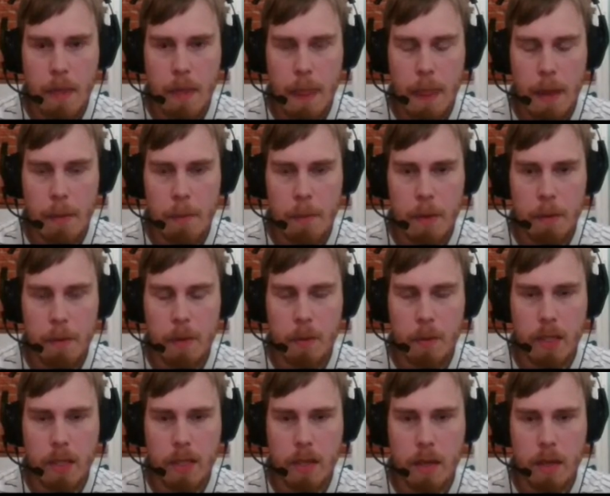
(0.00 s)
maybe
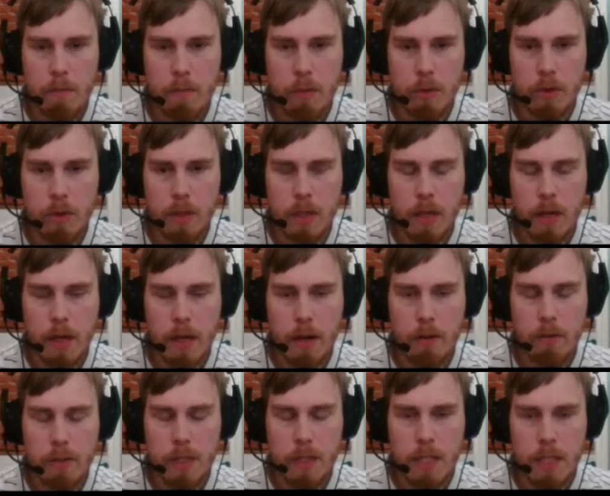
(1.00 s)
white can put the knight
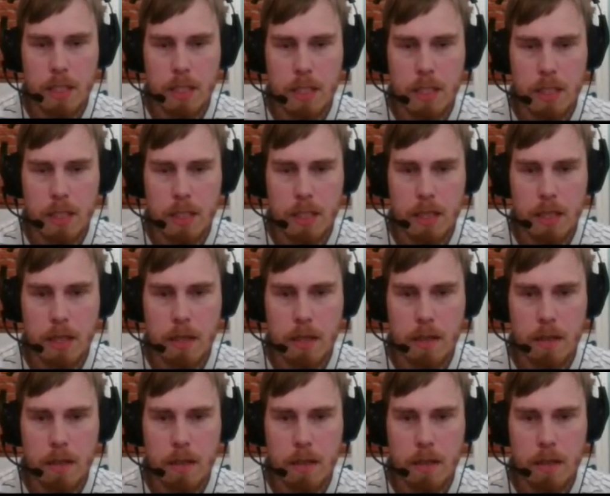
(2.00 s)
on c6 and